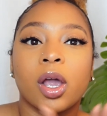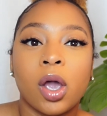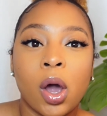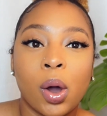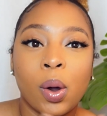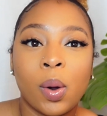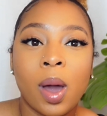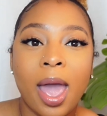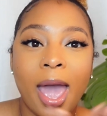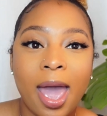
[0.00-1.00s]

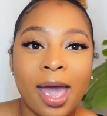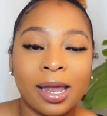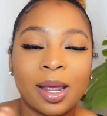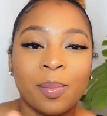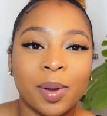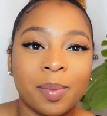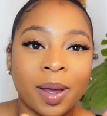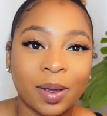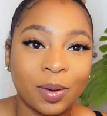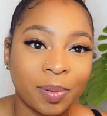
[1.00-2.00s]
go ahead and put
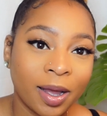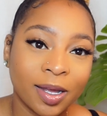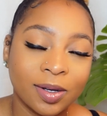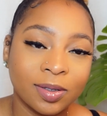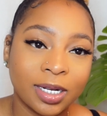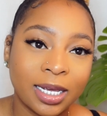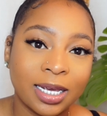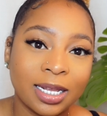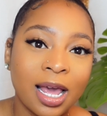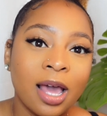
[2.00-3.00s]
my coupon code
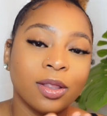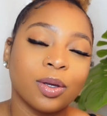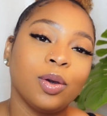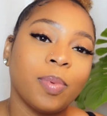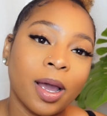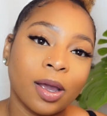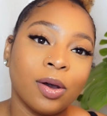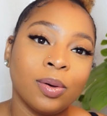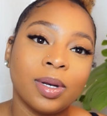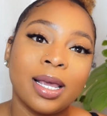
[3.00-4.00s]
in. The coupon
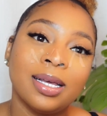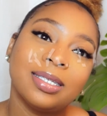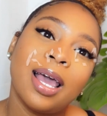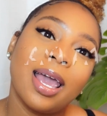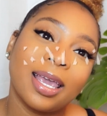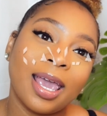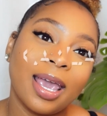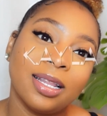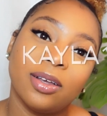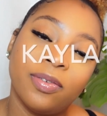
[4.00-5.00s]
code is
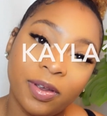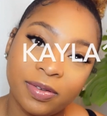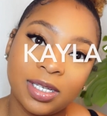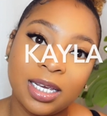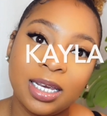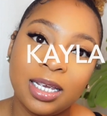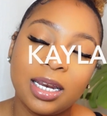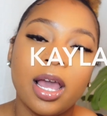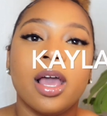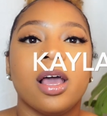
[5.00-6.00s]

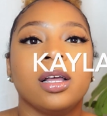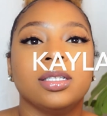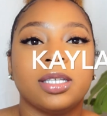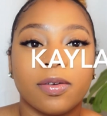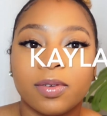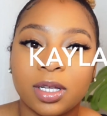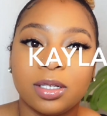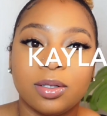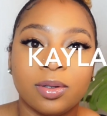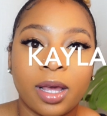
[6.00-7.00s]
Kayla15.
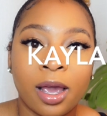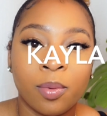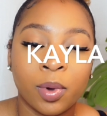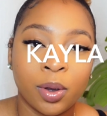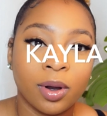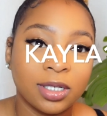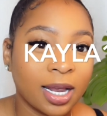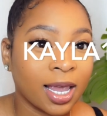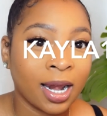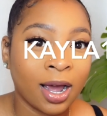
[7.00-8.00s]
Definitely do that when you are
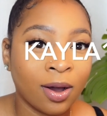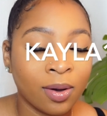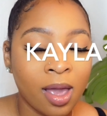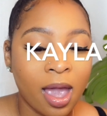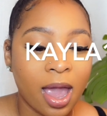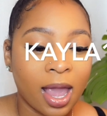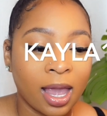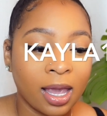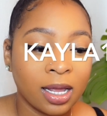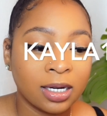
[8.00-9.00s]
checking out,
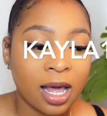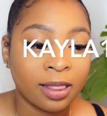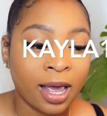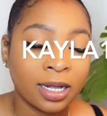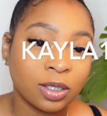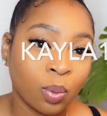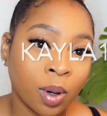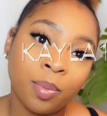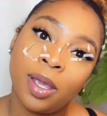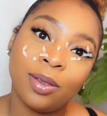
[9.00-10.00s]
and that's
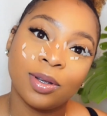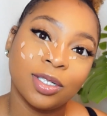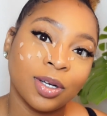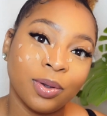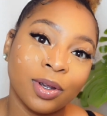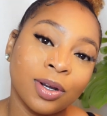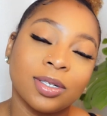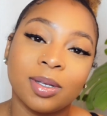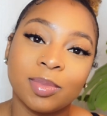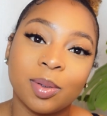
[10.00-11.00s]
one way you can show your girl
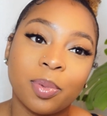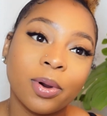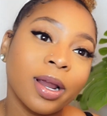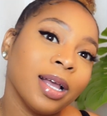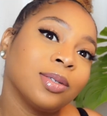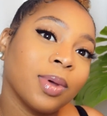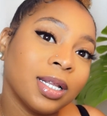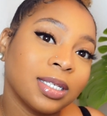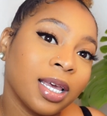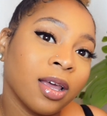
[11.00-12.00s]
some support as well
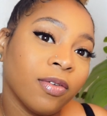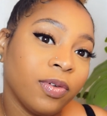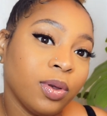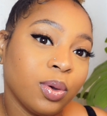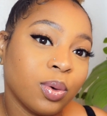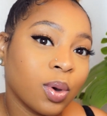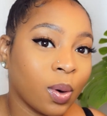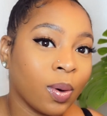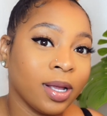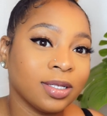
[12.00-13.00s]
as get a few
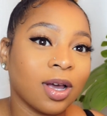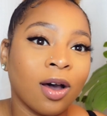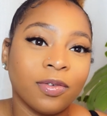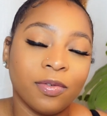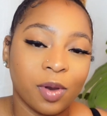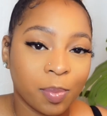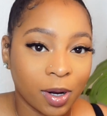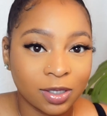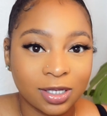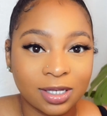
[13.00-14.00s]
coins off of your
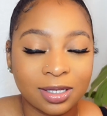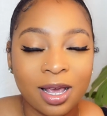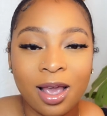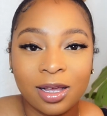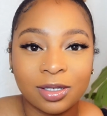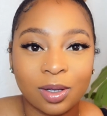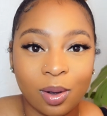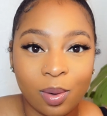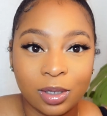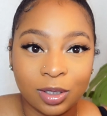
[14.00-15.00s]
purchase.
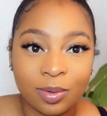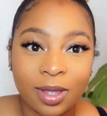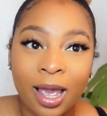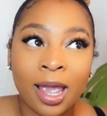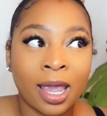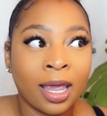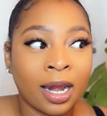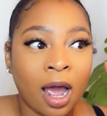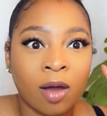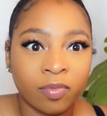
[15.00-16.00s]
So do that,
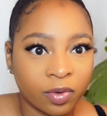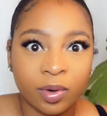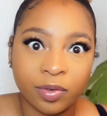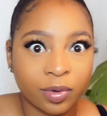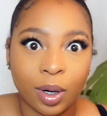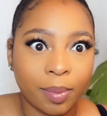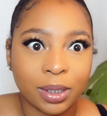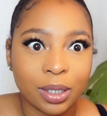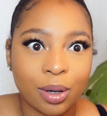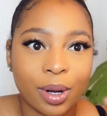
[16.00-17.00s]
and I'm for real, I'm
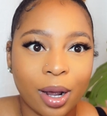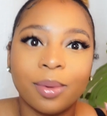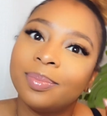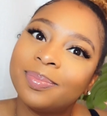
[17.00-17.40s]
about to go now.